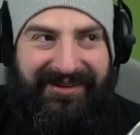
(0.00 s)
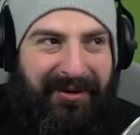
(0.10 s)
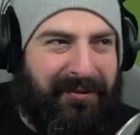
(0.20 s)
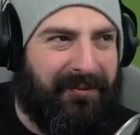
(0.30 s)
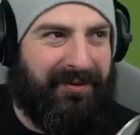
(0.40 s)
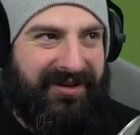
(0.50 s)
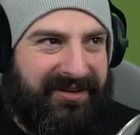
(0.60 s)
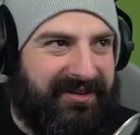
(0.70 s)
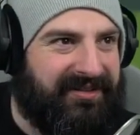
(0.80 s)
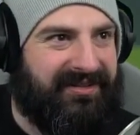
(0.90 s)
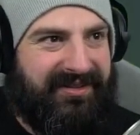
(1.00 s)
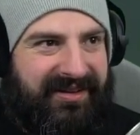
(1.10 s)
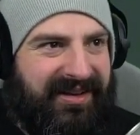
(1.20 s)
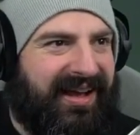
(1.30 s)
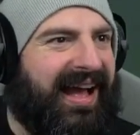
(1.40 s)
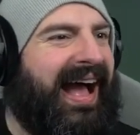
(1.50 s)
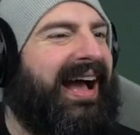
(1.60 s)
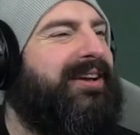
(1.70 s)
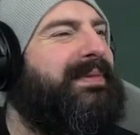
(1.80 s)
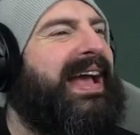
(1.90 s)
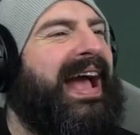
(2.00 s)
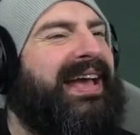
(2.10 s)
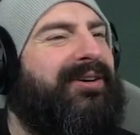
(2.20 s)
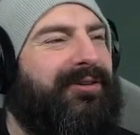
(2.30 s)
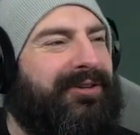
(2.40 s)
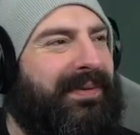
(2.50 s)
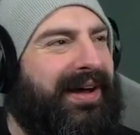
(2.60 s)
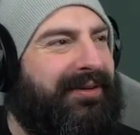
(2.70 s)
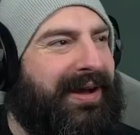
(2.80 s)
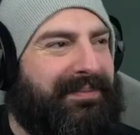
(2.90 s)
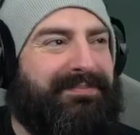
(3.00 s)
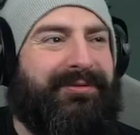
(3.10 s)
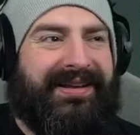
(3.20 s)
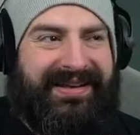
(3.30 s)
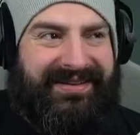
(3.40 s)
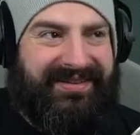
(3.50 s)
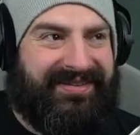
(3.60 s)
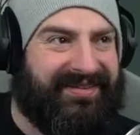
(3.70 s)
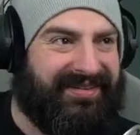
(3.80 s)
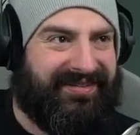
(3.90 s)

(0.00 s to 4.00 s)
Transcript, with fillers: Oh. Acme Acorns, by the way. Brilliant.